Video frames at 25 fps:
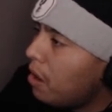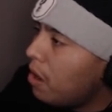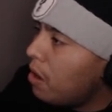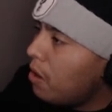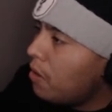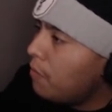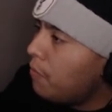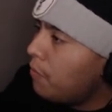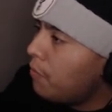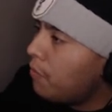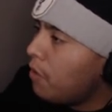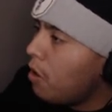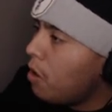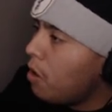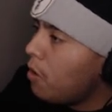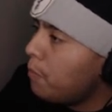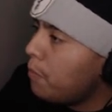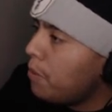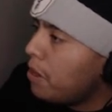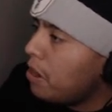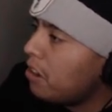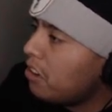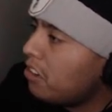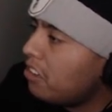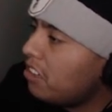
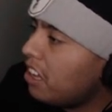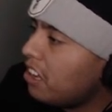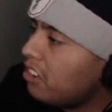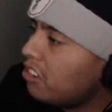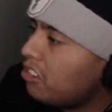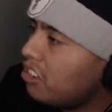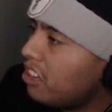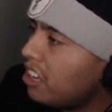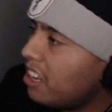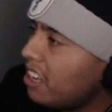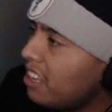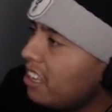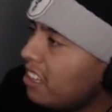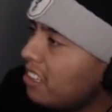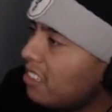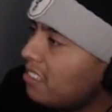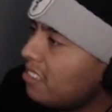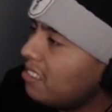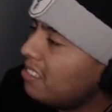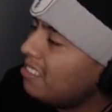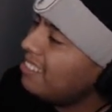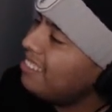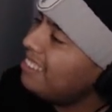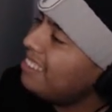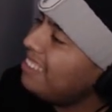Faux piercing
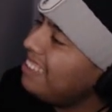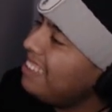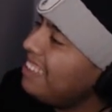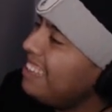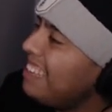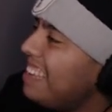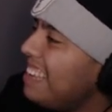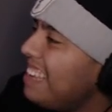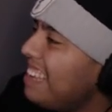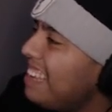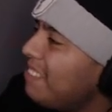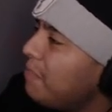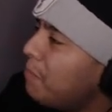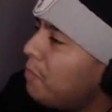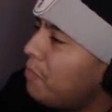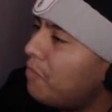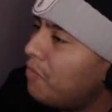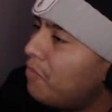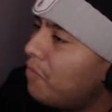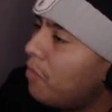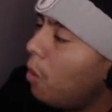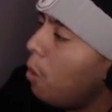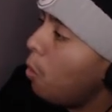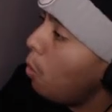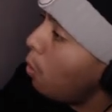chance.
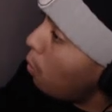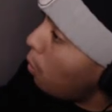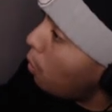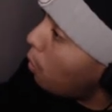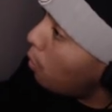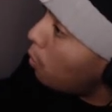Oh,